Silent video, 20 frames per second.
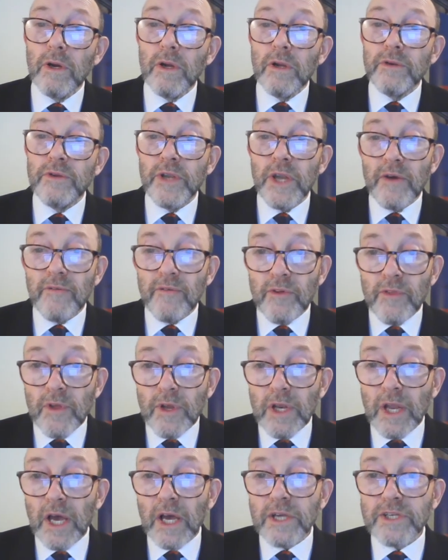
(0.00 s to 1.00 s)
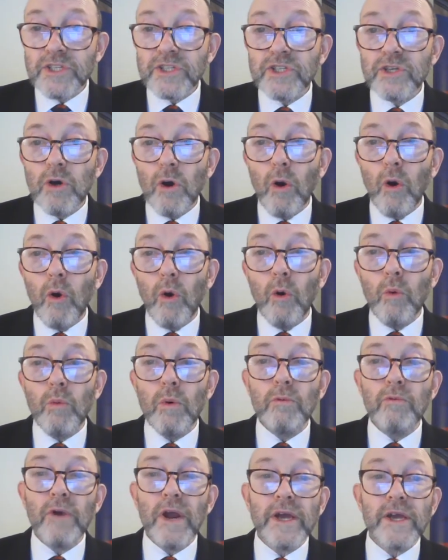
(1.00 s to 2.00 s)
Nevertheless, all
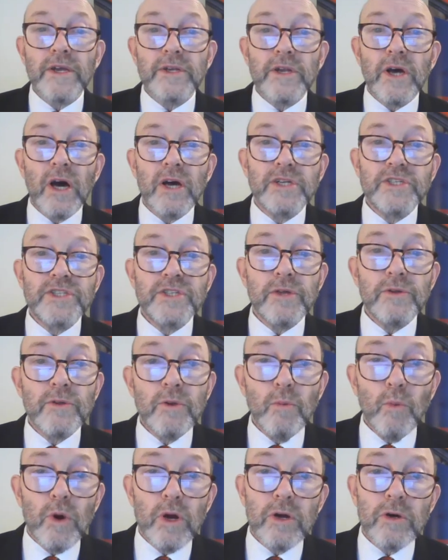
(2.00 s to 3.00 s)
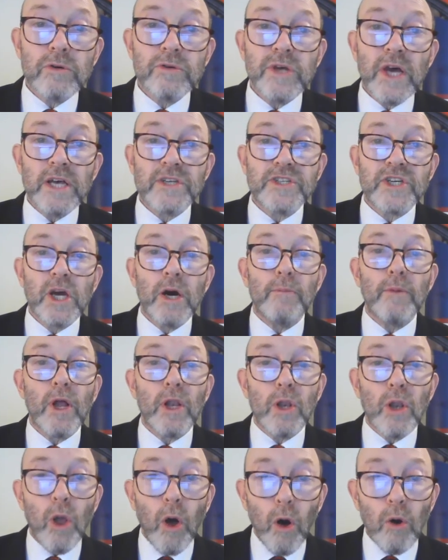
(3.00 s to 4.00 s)
will recognize that the world has come
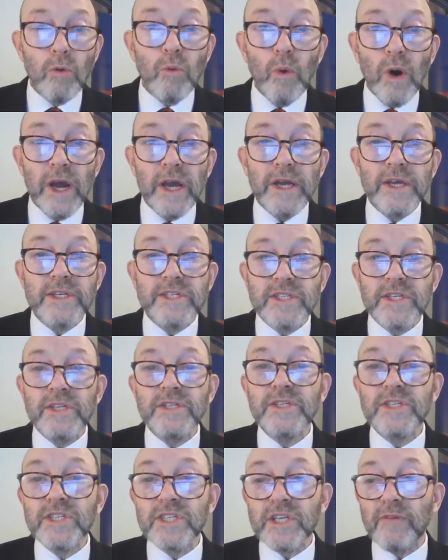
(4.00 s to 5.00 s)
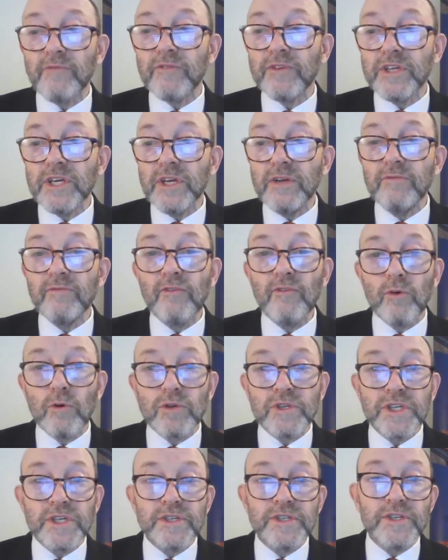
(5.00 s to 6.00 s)
a long way since
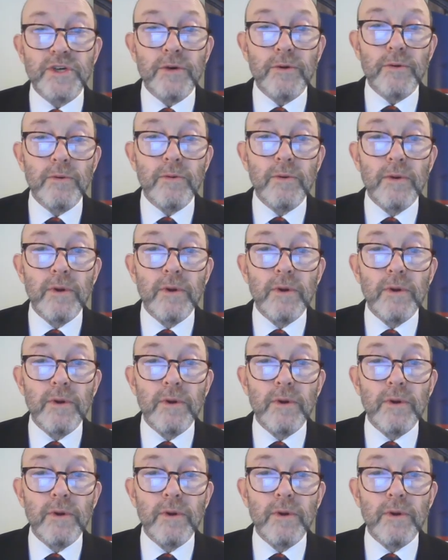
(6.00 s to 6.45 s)
1742.